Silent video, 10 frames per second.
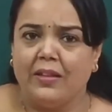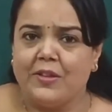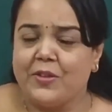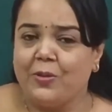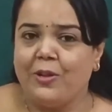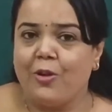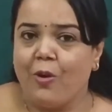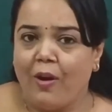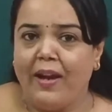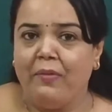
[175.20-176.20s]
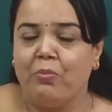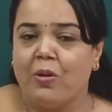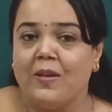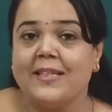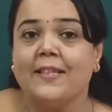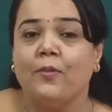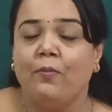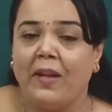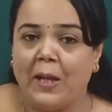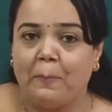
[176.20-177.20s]
Troy was
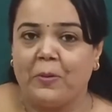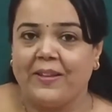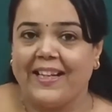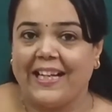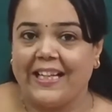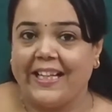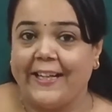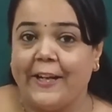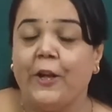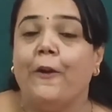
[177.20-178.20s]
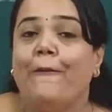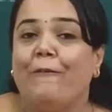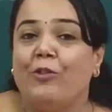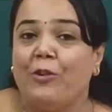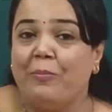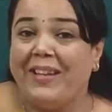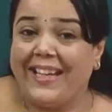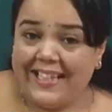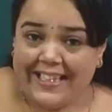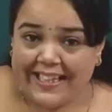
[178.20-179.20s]
well protected from
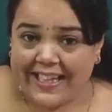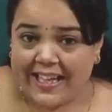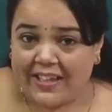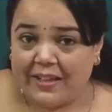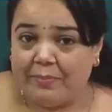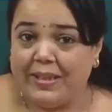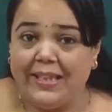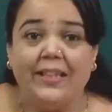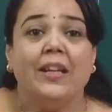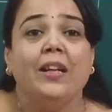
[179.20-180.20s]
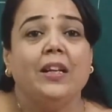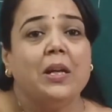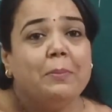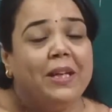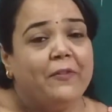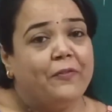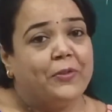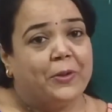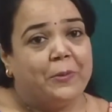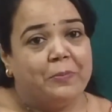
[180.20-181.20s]
any enemy coming
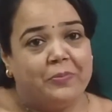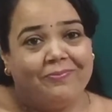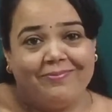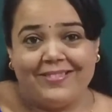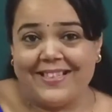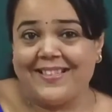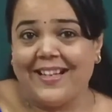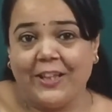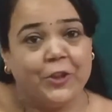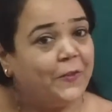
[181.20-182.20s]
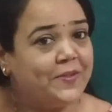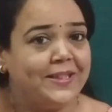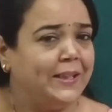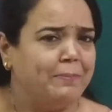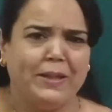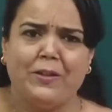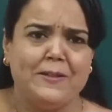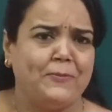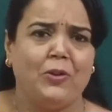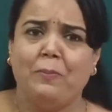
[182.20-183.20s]
from the side of sea, because
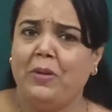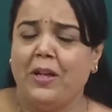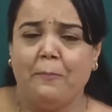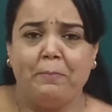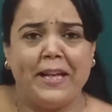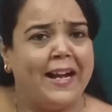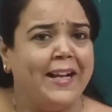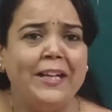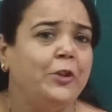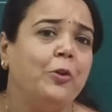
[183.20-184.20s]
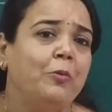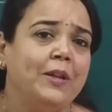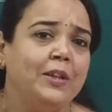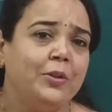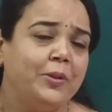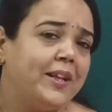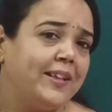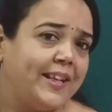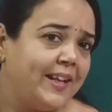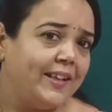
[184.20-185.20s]
from behind no one could
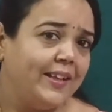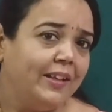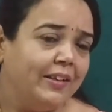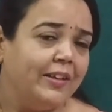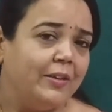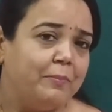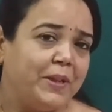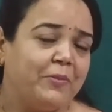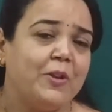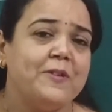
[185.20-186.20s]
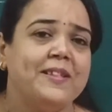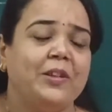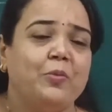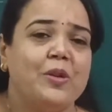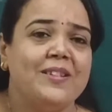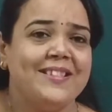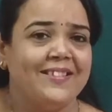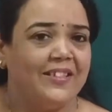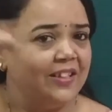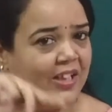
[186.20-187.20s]
attack it, because it was
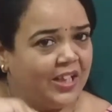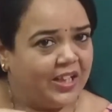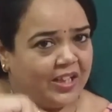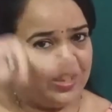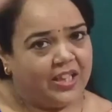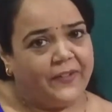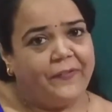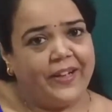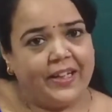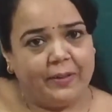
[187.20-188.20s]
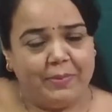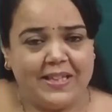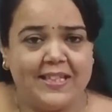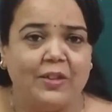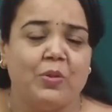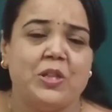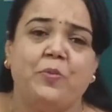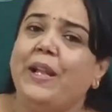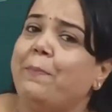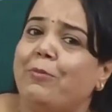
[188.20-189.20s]
it was
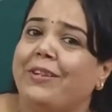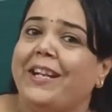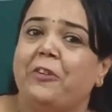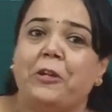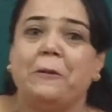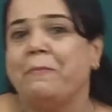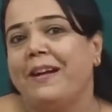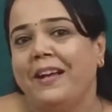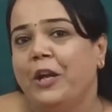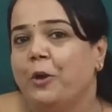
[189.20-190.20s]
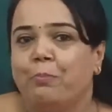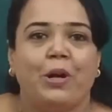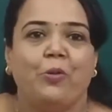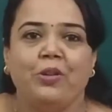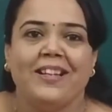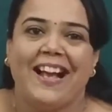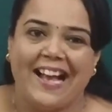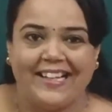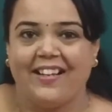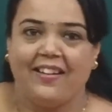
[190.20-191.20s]
well protected by Mount
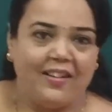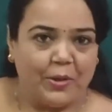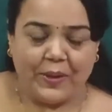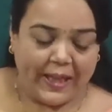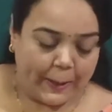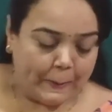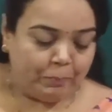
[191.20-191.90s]
Ida. Okay.